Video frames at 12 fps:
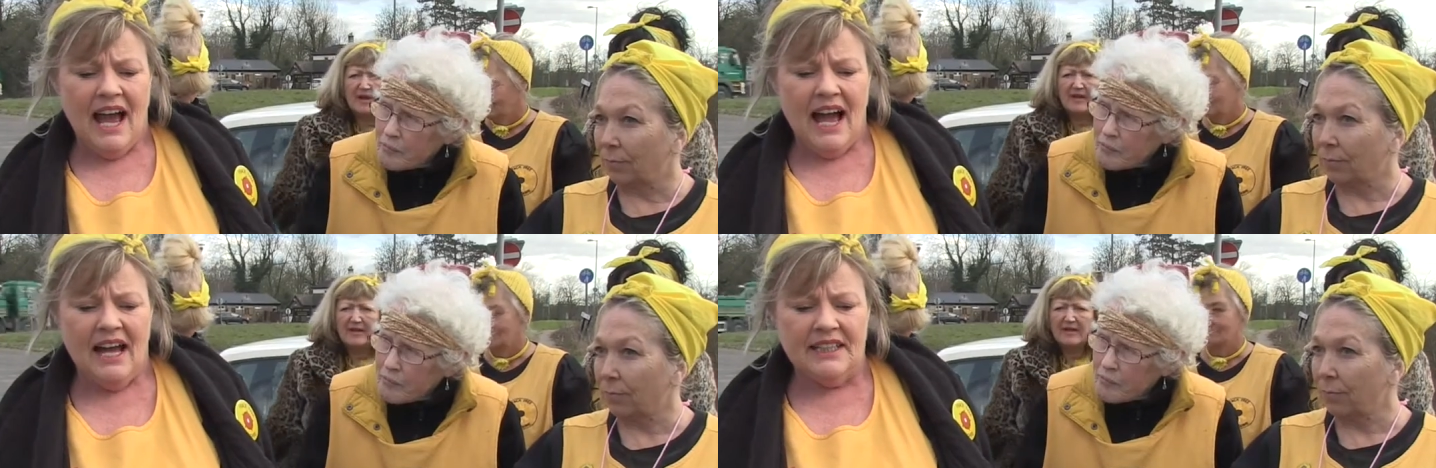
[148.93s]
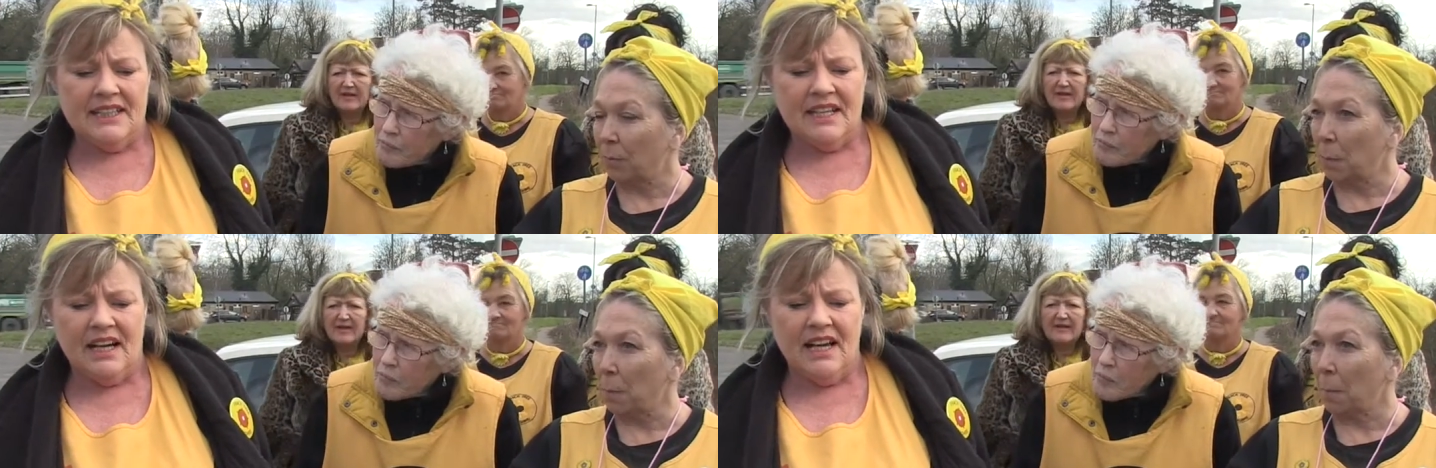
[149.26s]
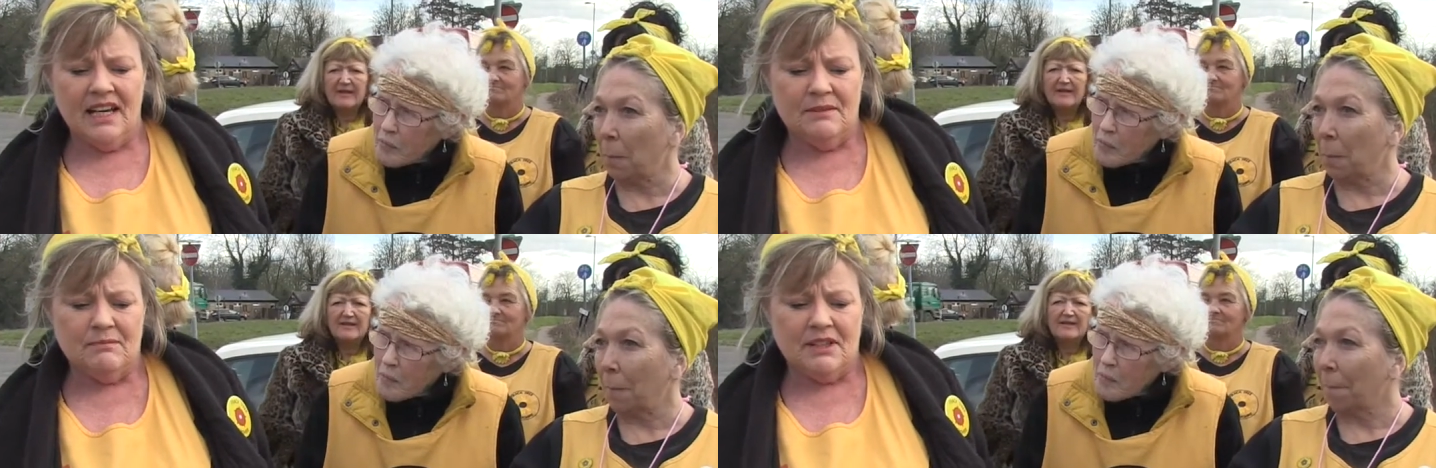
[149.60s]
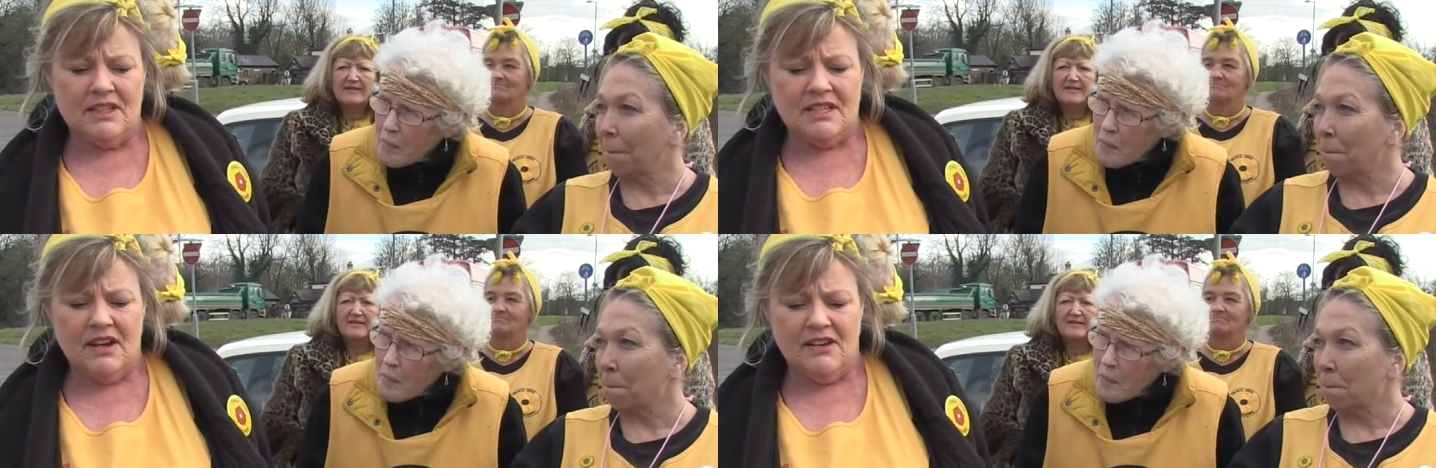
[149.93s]
Speaker 1: and I am
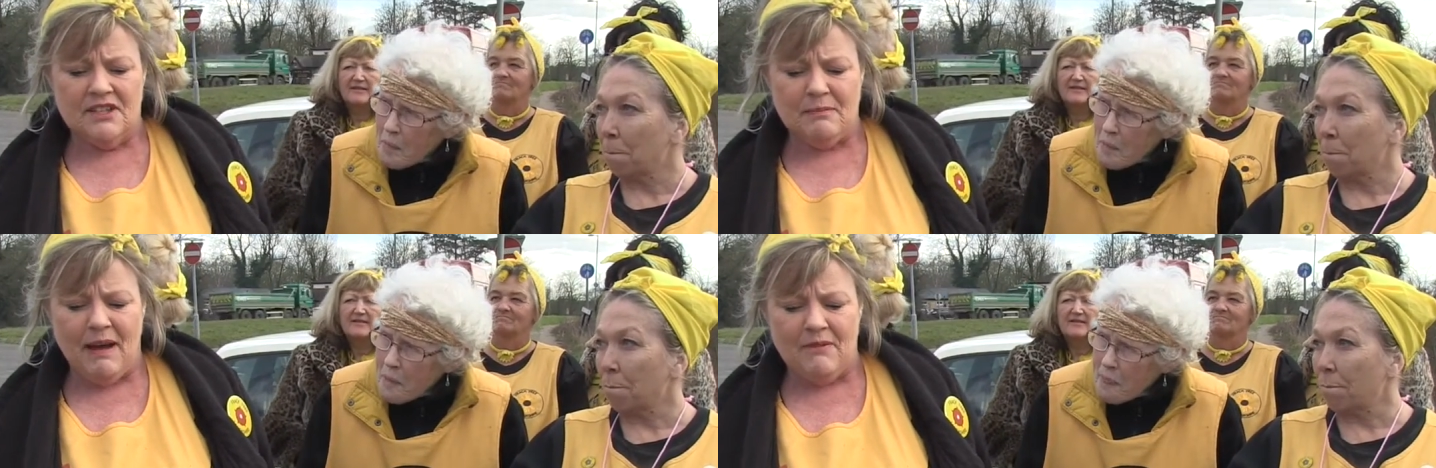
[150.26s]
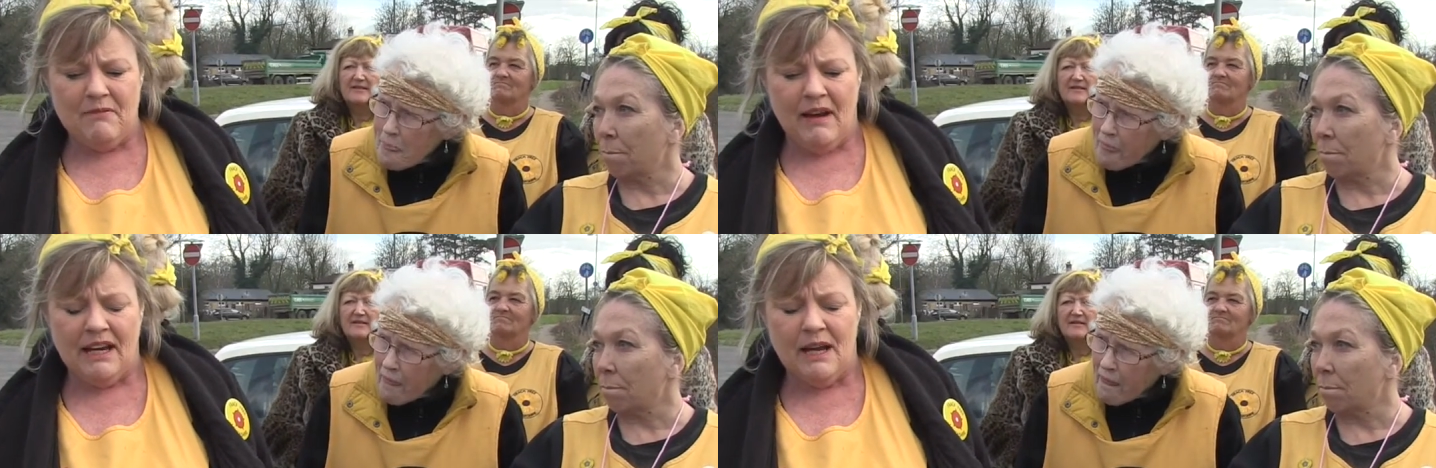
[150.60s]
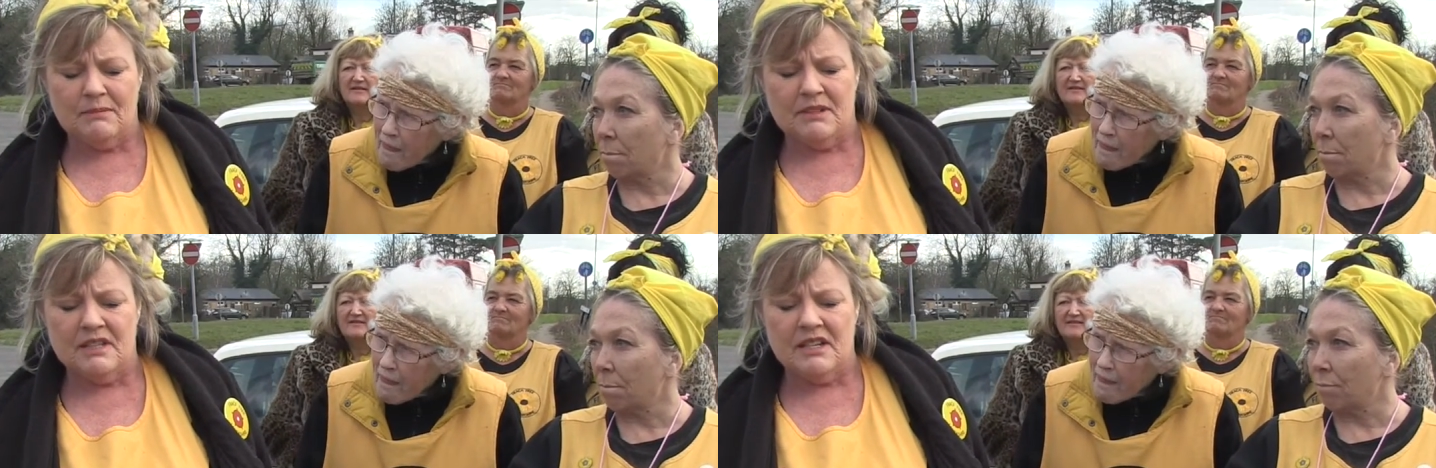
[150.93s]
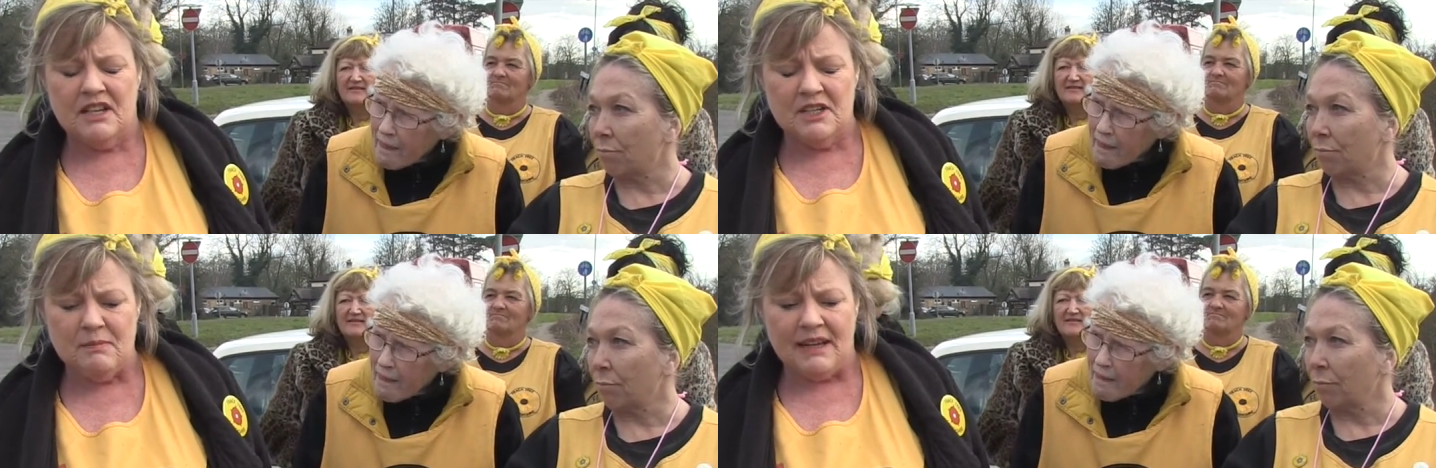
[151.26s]
concerned about fracking, I'm
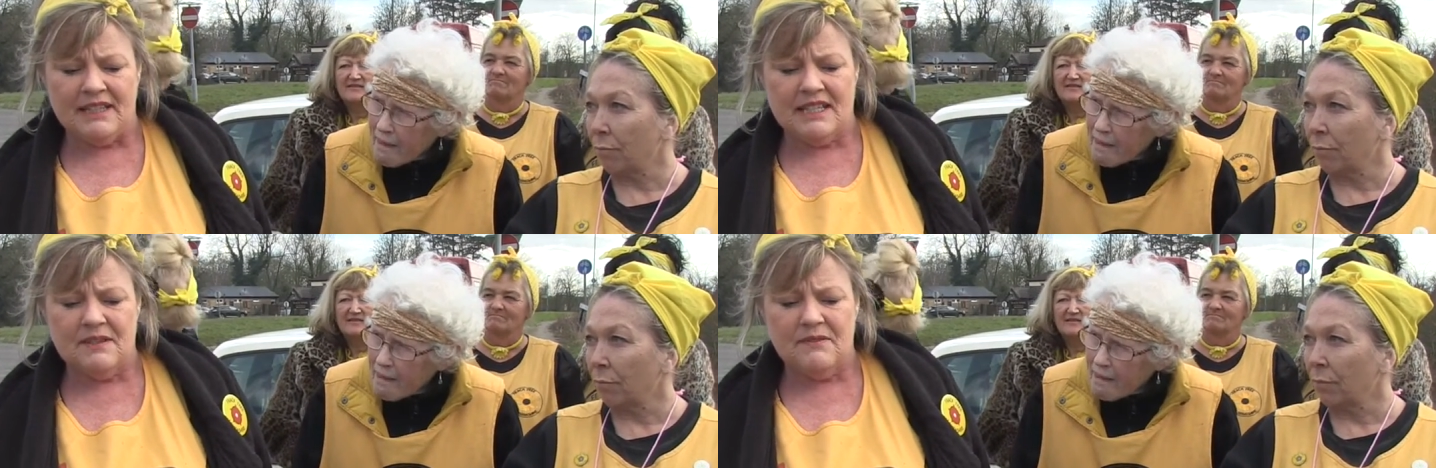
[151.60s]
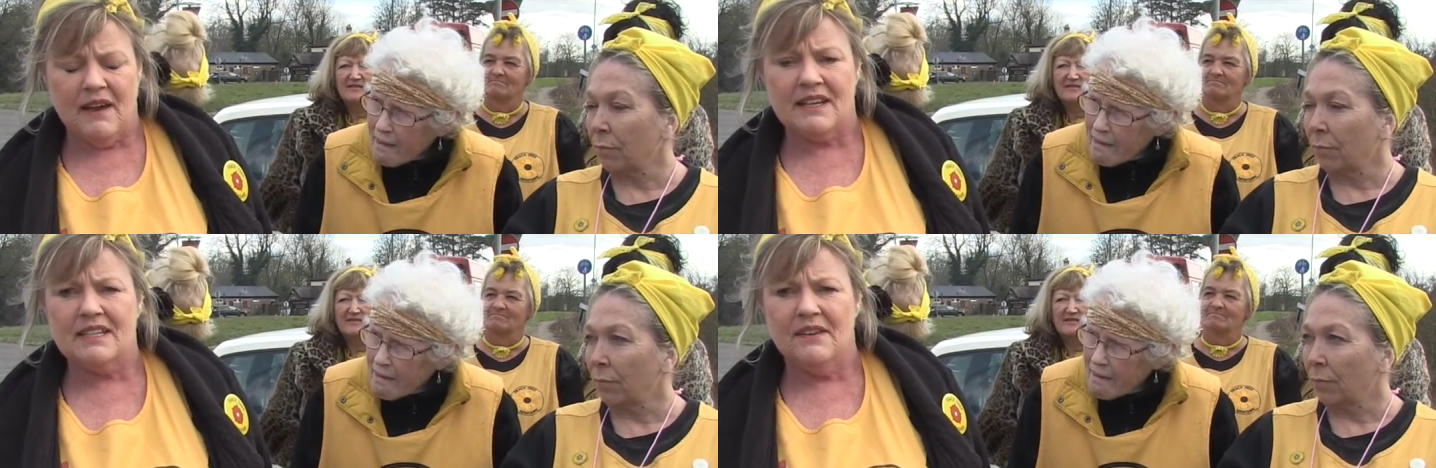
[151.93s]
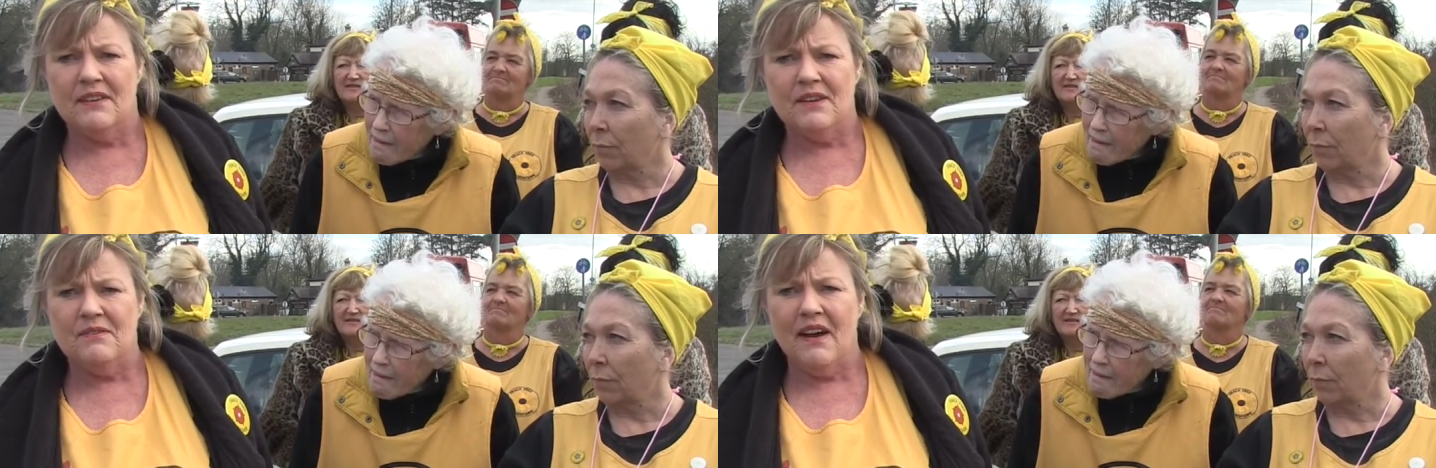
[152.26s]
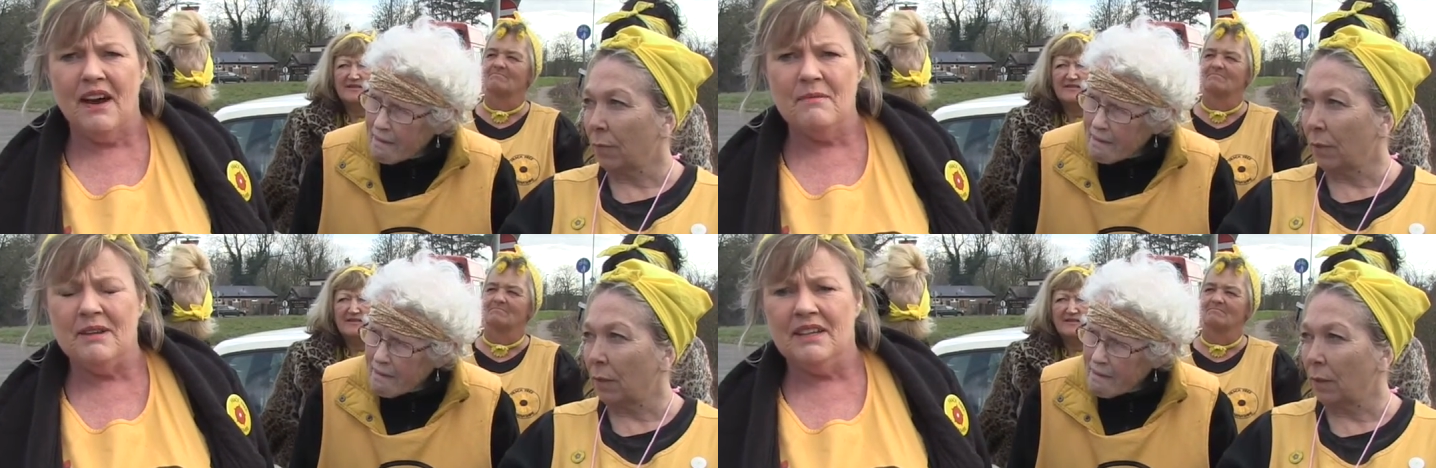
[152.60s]
concerned about its effects on the
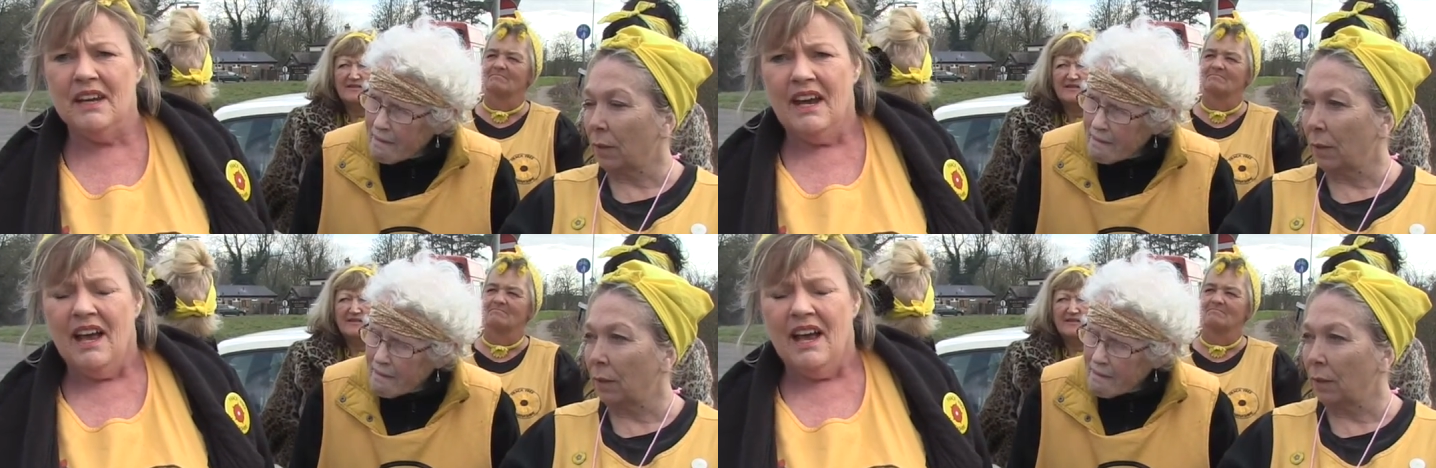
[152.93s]
environment